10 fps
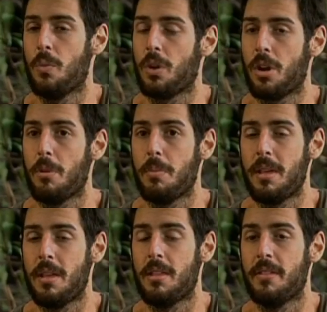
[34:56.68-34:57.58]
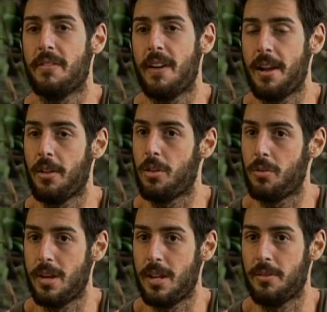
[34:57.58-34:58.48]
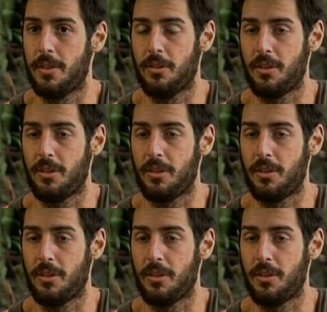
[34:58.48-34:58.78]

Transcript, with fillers: were going to be the final three of this